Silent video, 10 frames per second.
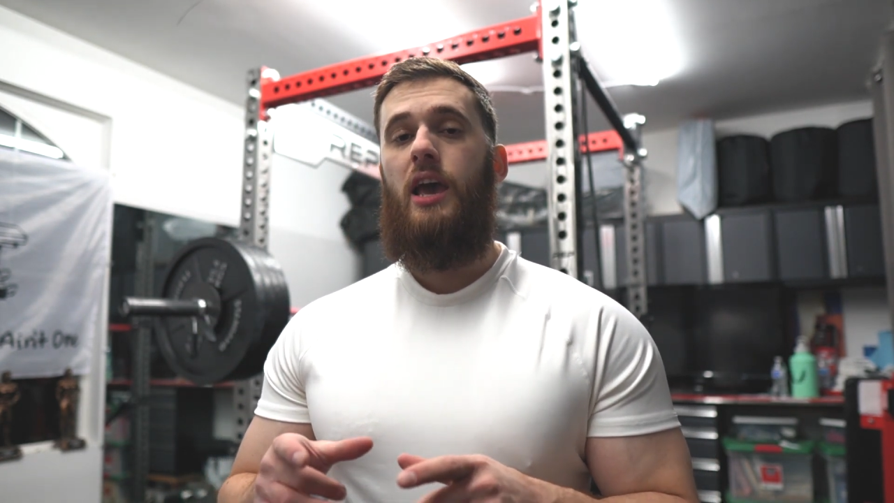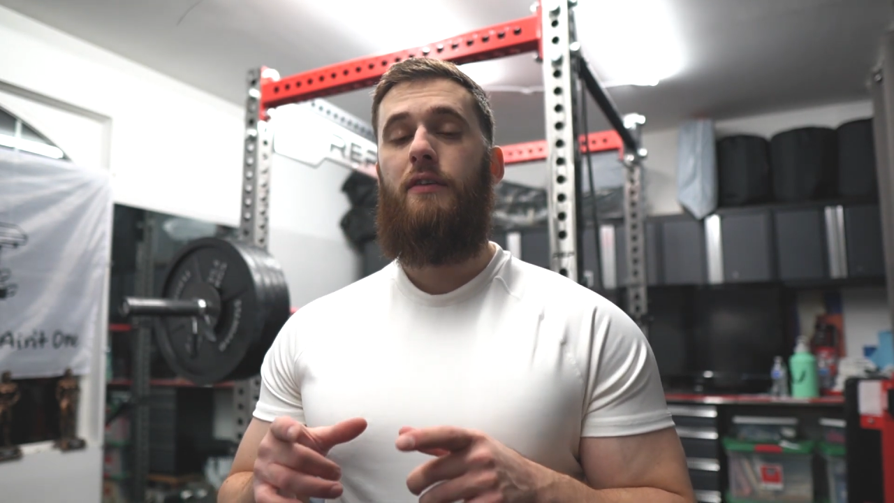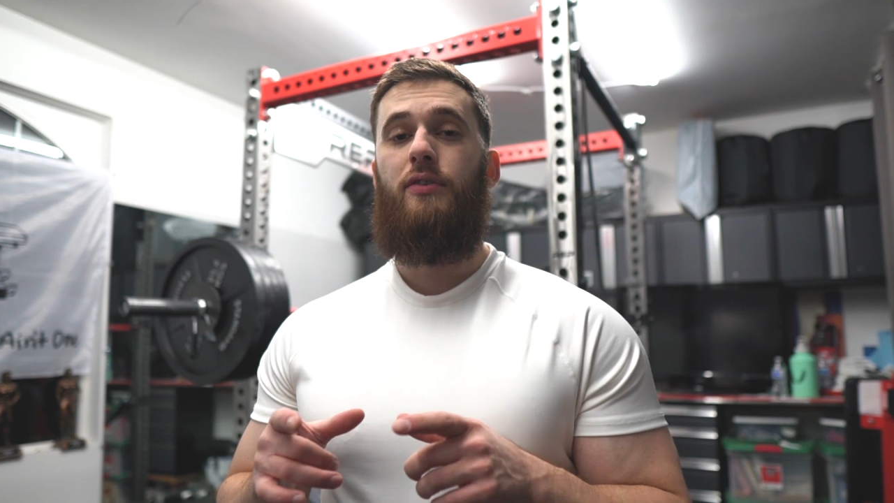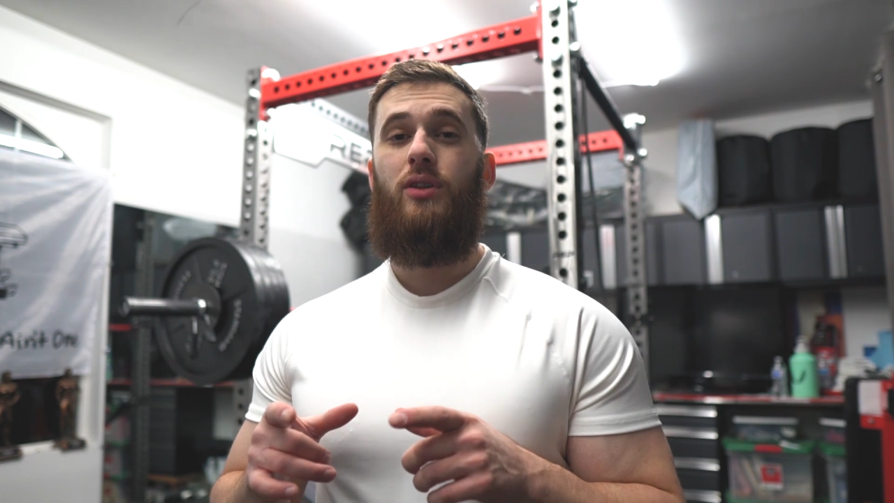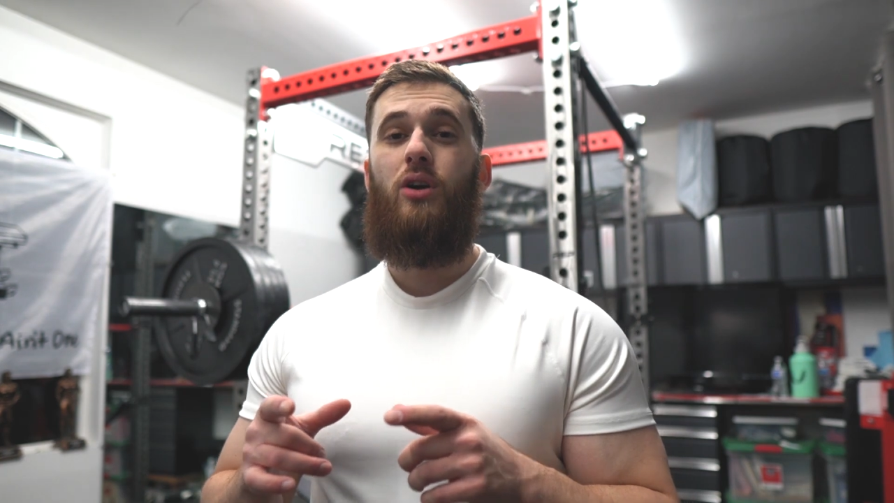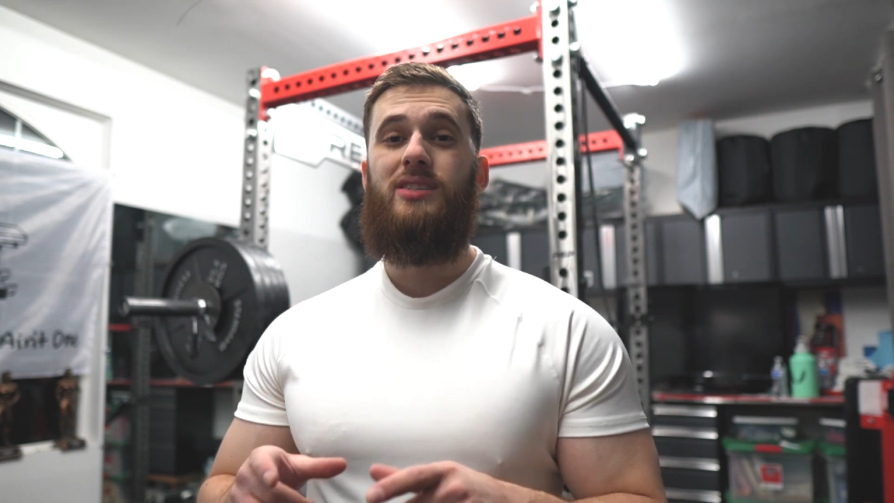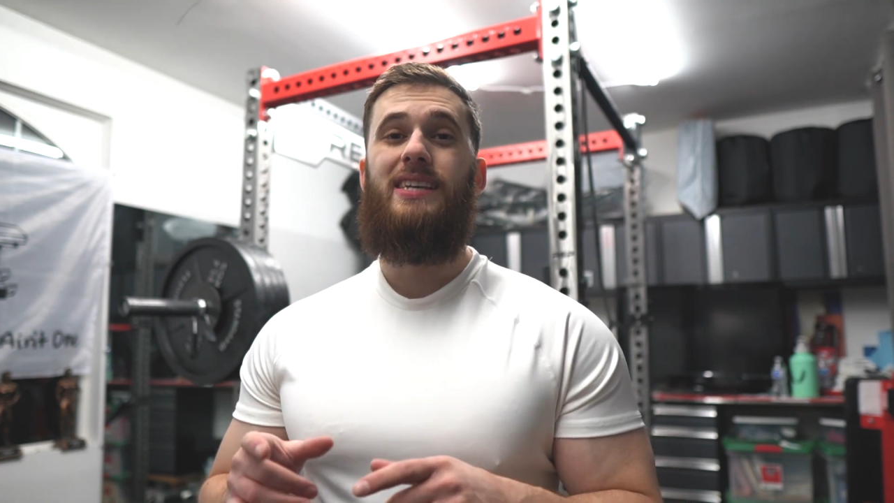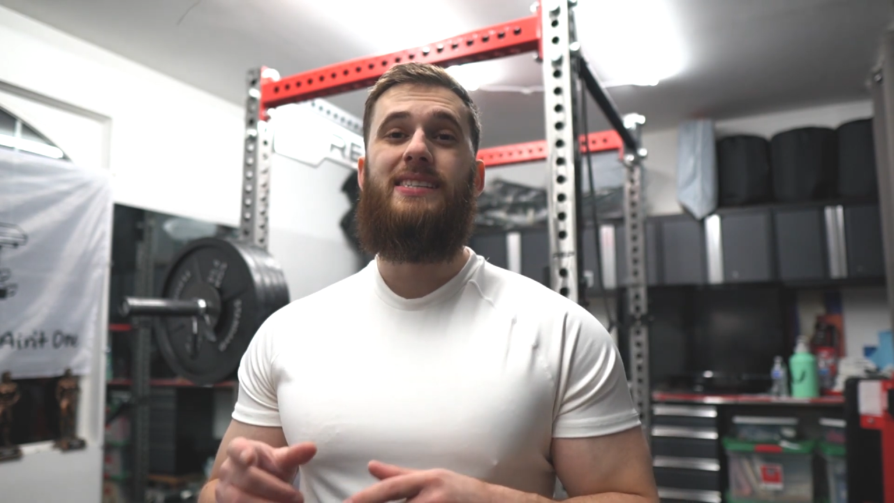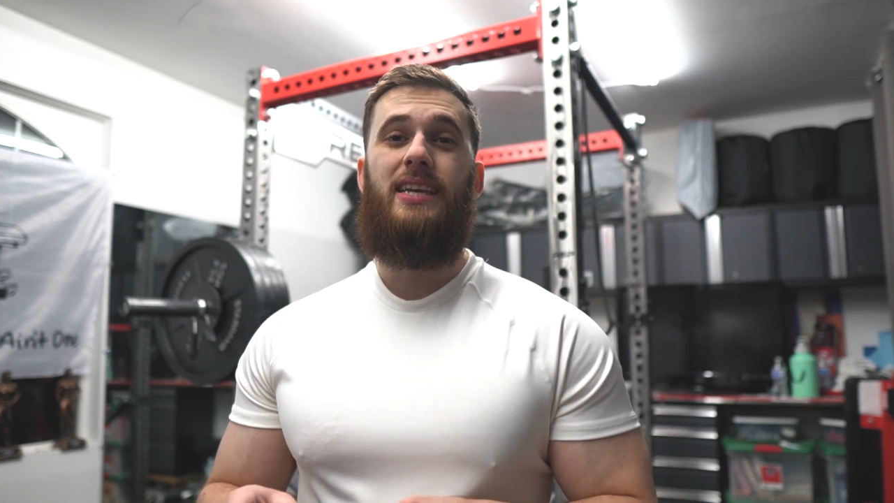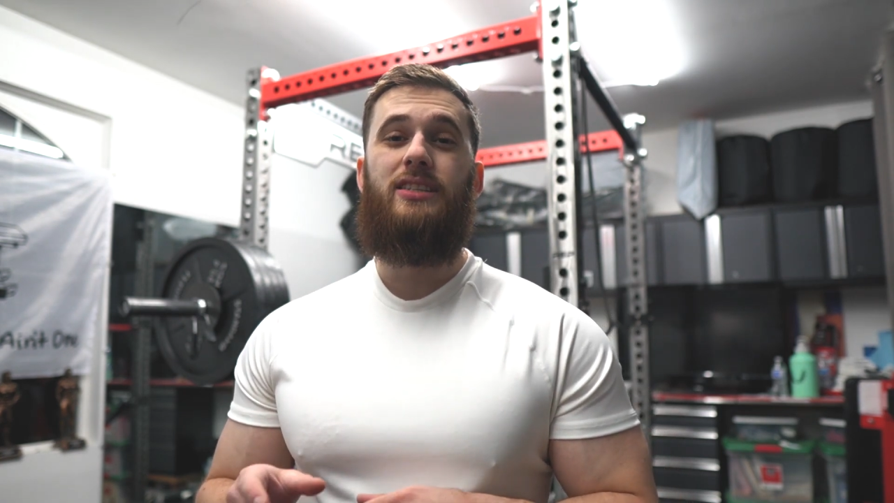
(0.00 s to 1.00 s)
and for those
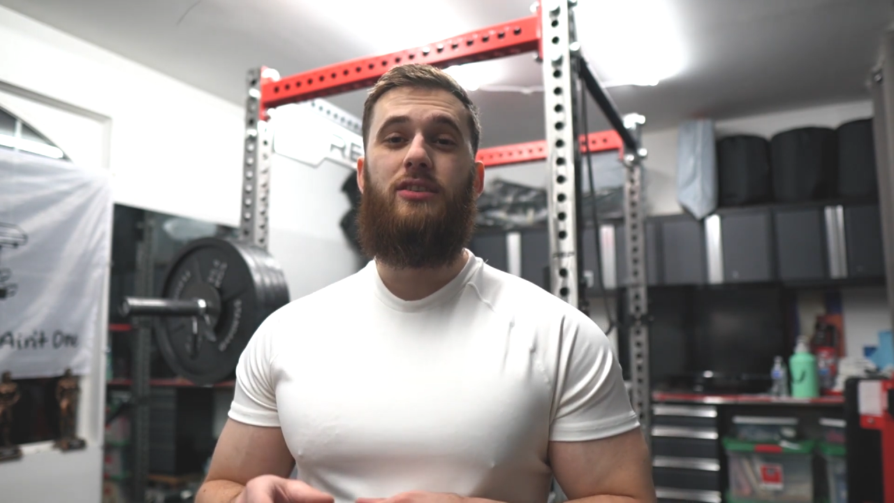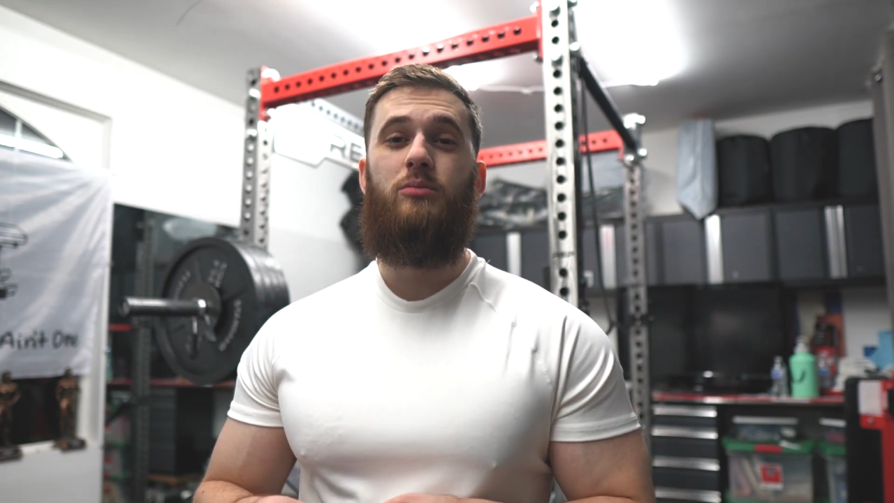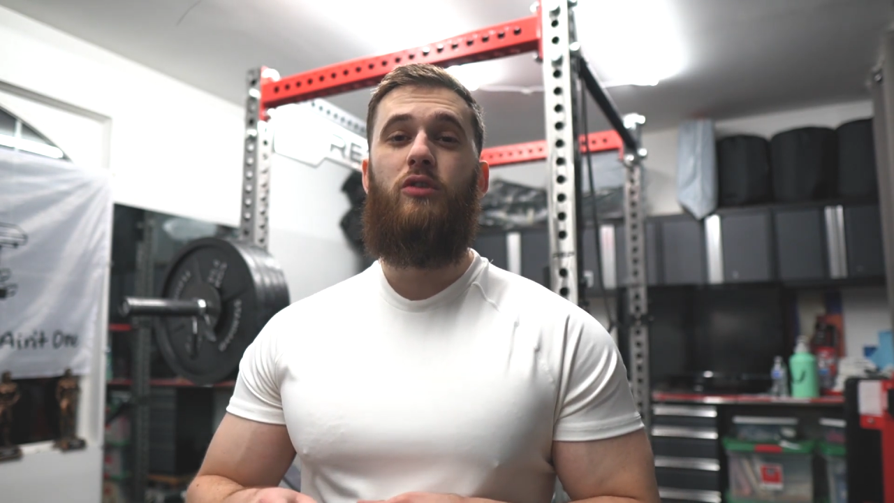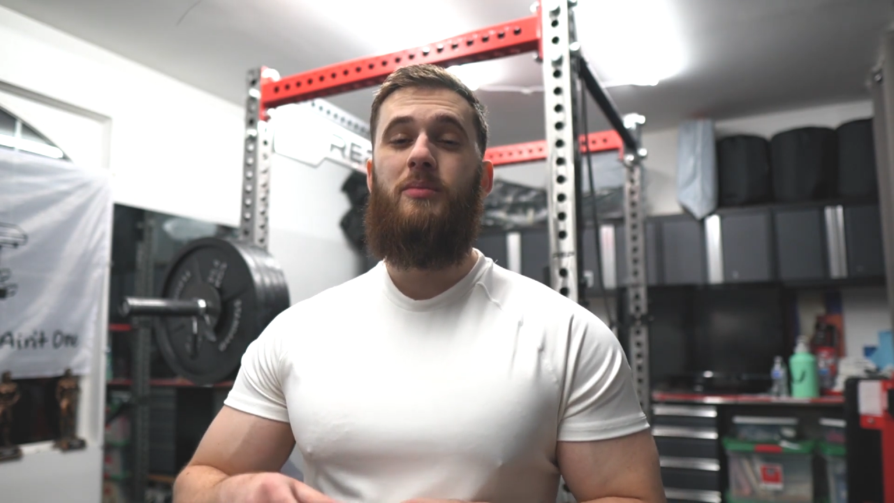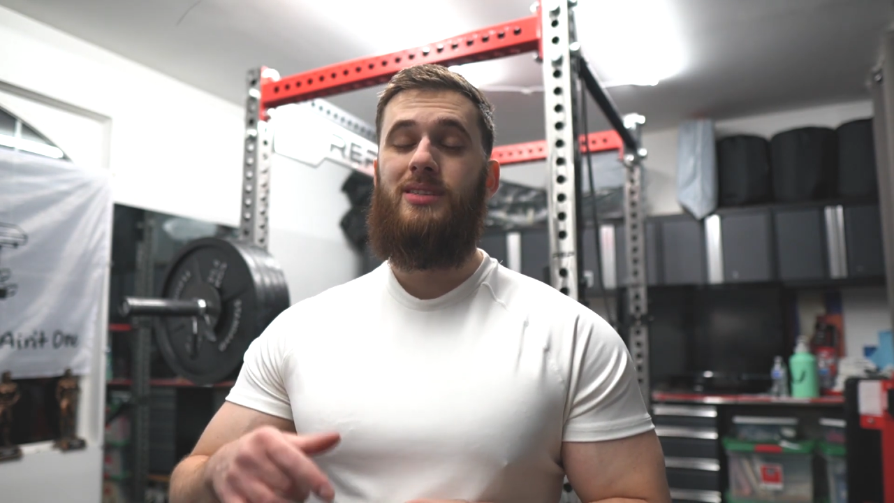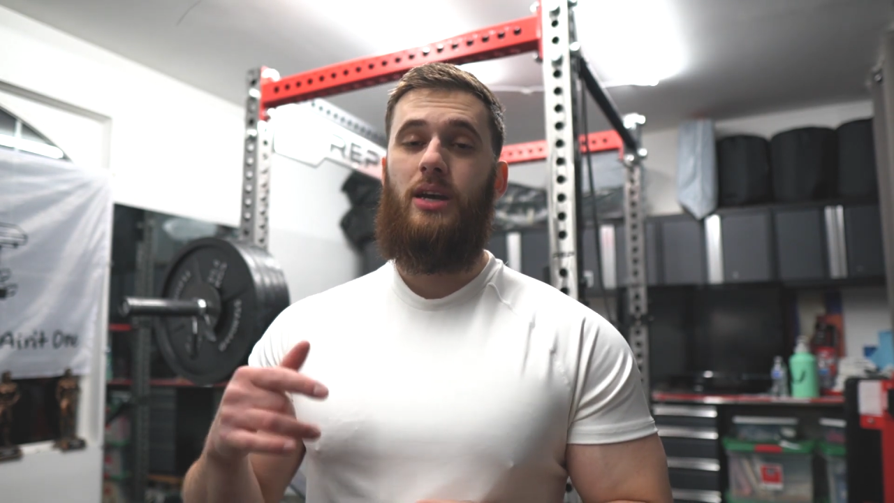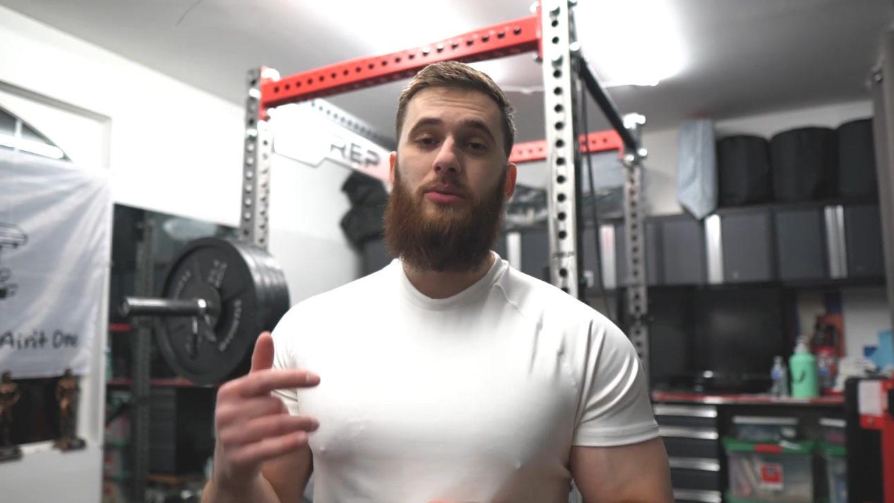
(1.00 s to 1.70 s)
accessory movements